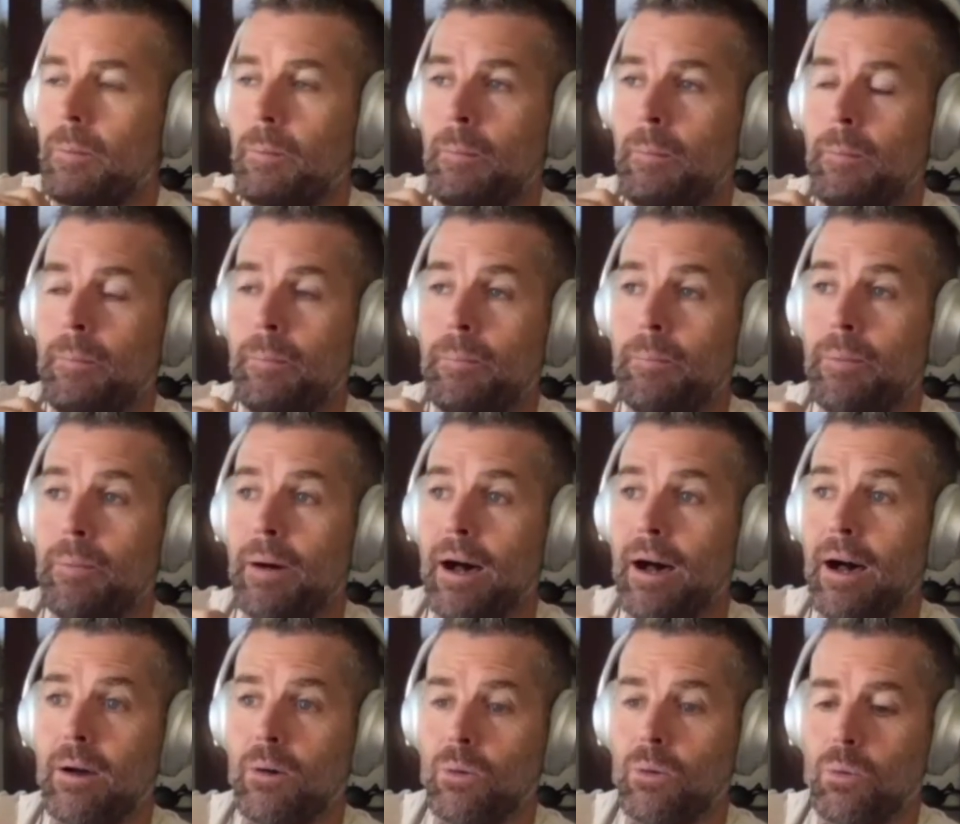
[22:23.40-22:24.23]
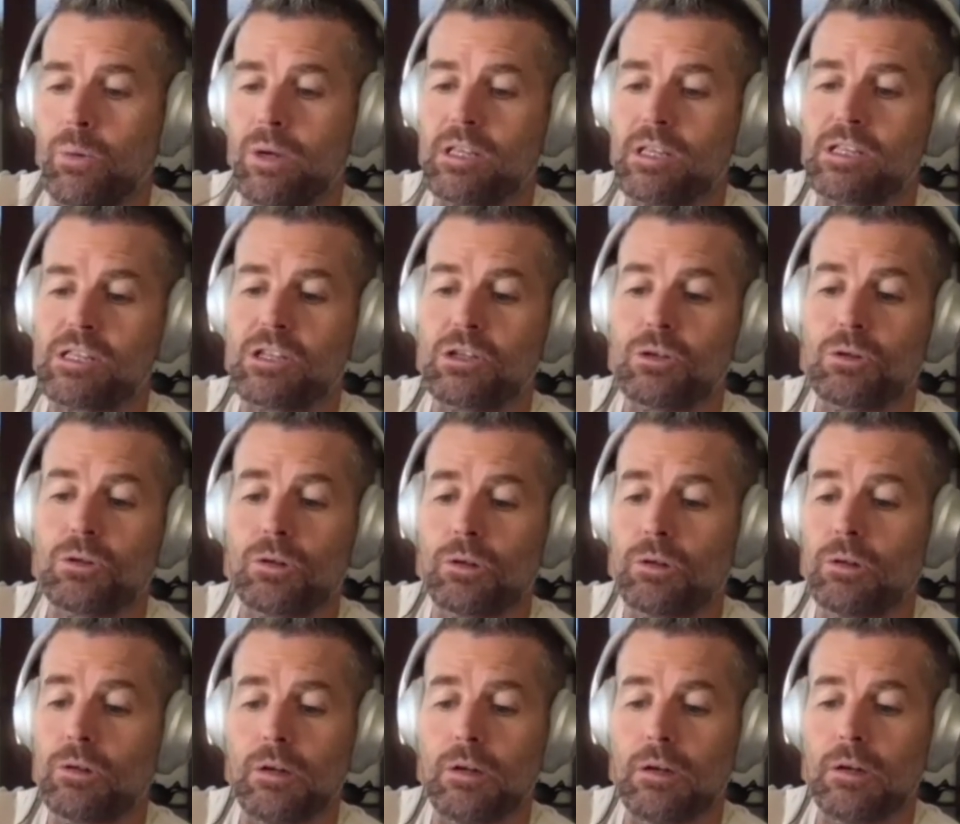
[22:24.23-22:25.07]
but we
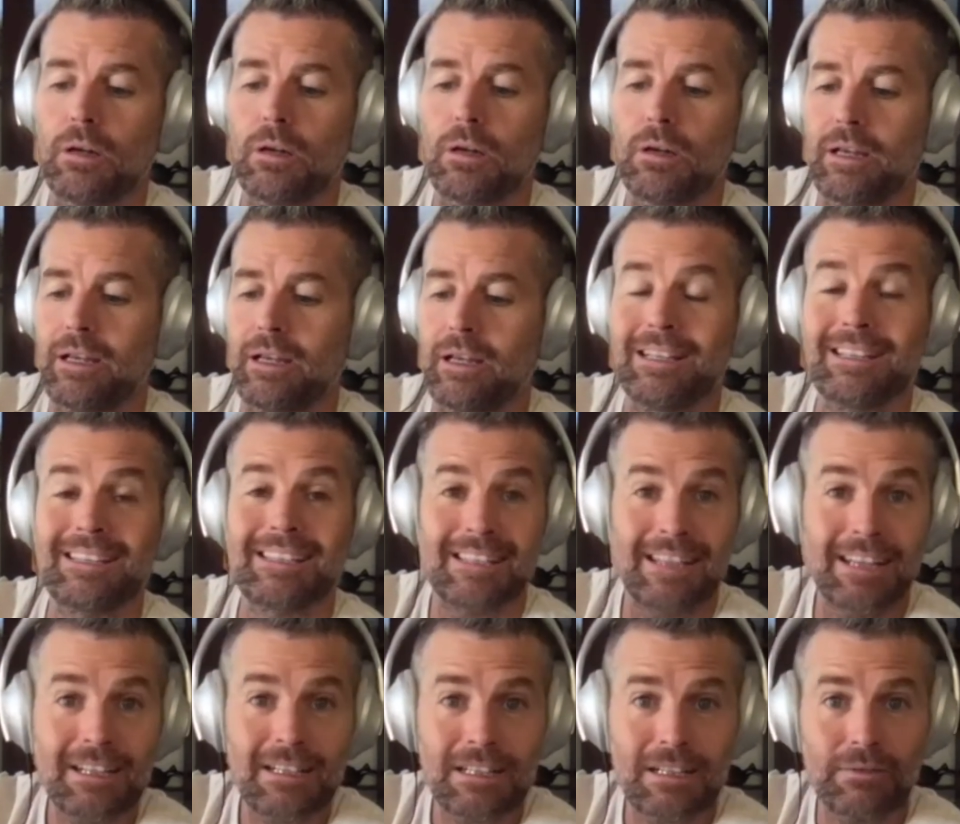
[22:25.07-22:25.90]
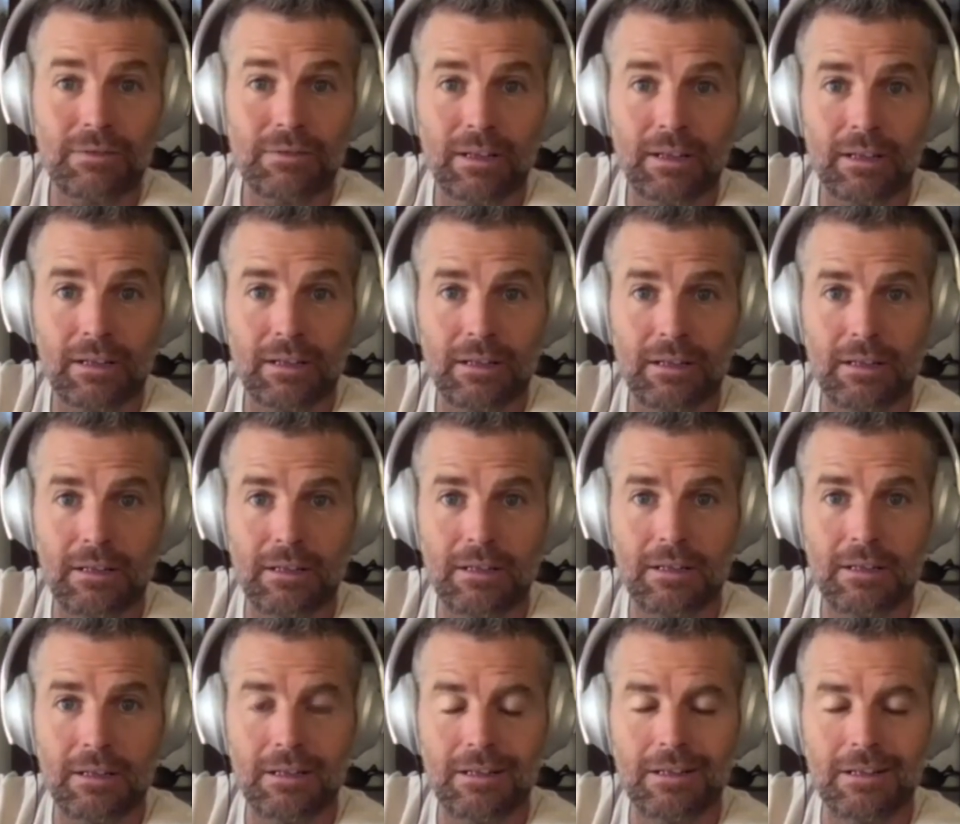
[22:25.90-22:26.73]
still instinctively
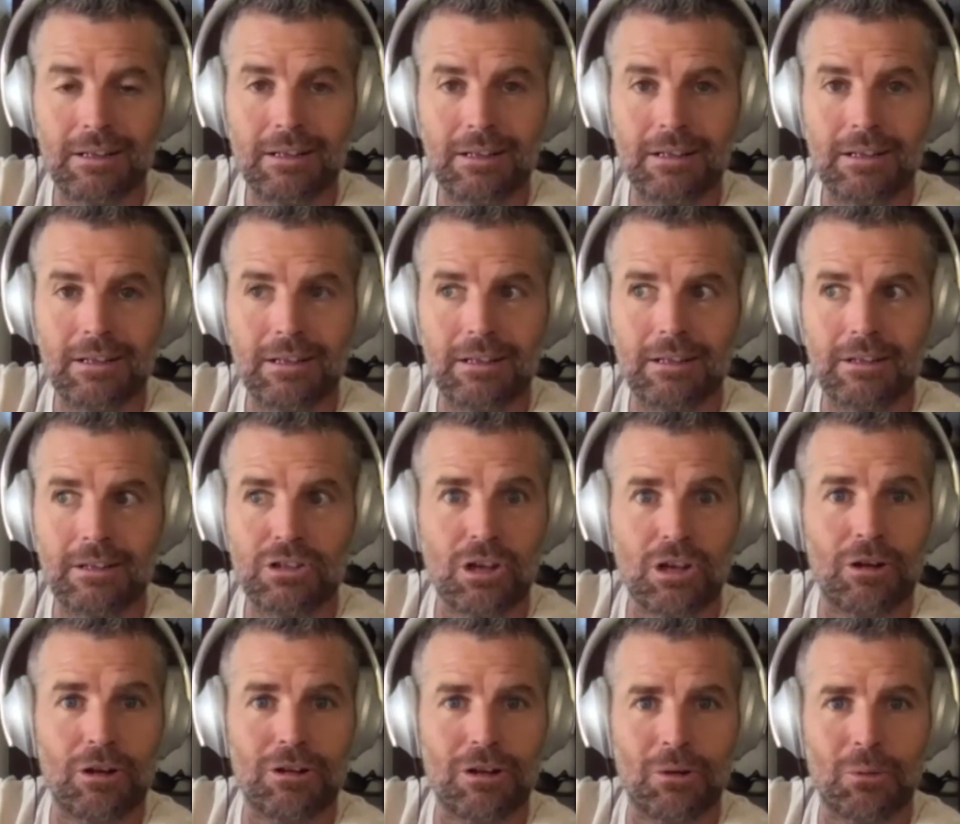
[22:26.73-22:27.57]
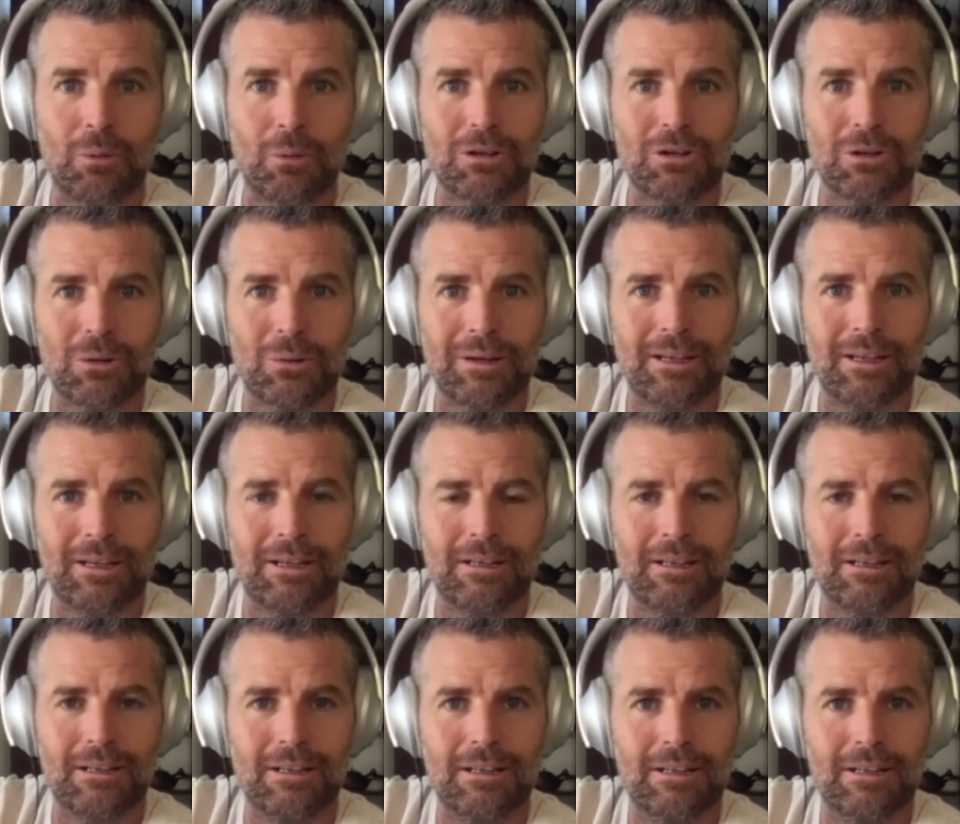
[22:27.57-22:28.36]
don't know what to eat?